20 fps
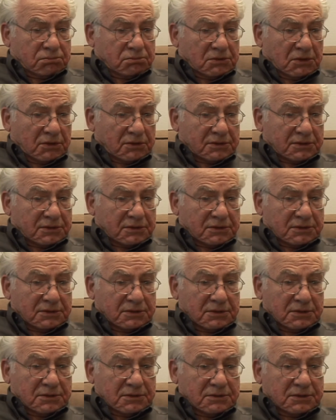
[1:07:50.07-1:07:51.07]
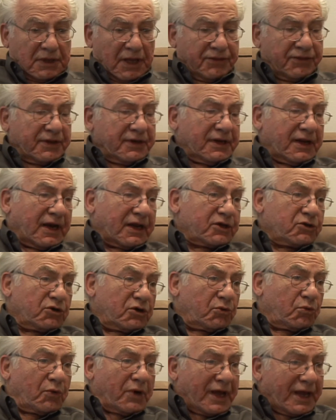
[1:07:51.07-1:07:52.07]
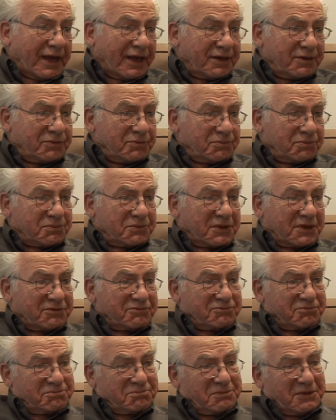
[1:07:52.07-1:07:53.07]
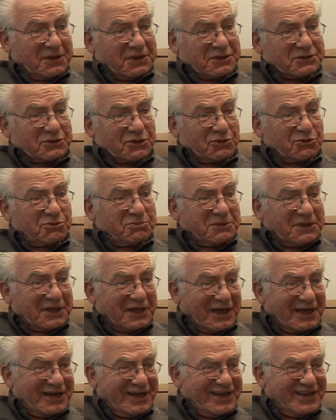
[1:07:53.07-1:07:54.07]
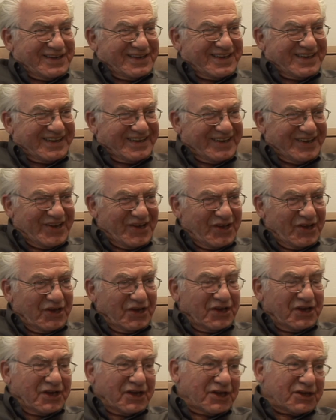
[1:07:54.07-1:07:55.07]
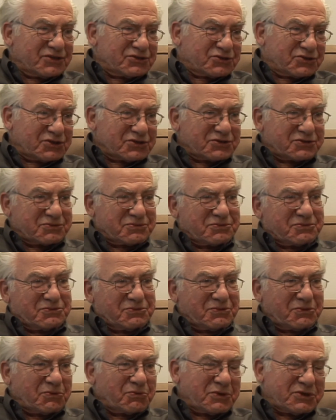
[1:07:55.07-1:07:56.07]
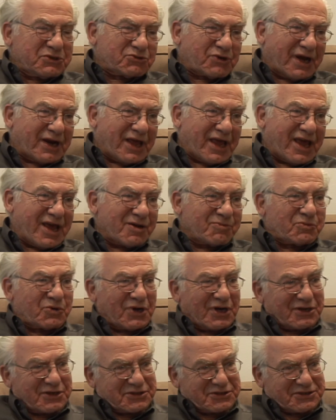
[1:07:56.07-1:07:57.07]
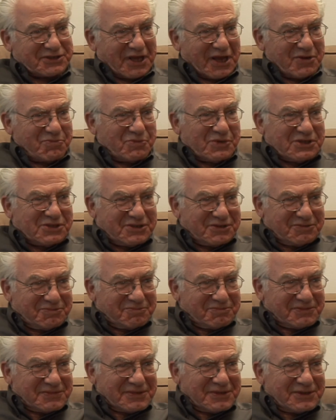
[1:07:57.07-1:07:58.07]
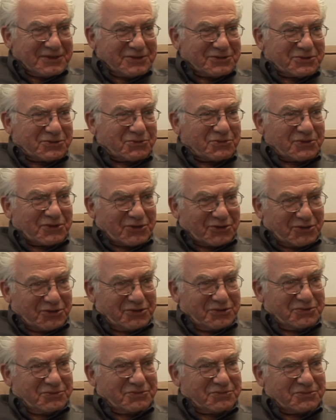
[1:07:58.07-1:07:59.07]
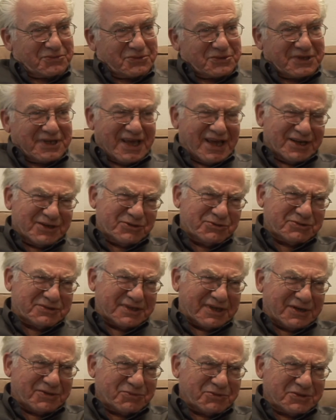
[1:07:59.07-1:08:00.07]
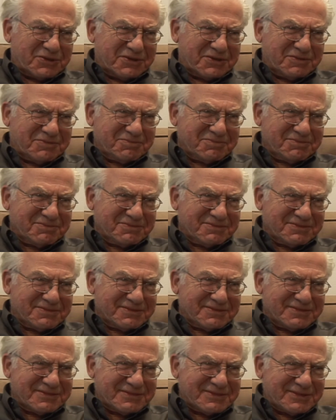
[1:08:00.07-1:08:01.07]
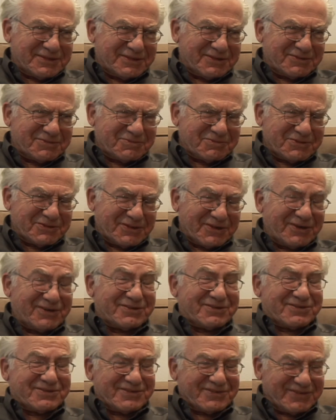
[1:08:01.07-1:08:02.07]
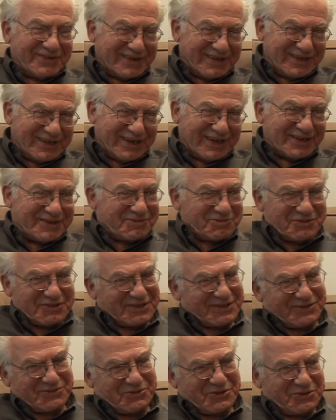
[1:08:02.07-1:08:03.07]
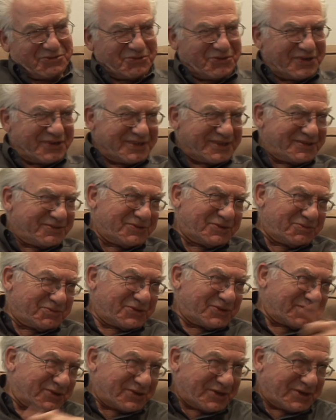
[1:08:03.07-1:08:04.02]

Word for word: you know, nothing that I could have read would have been as illuminating mm-hmm. as just when we try to hammer out a statement to learn. You can't use that word. oh, why not? Oh, wouldn't work. Wouldn't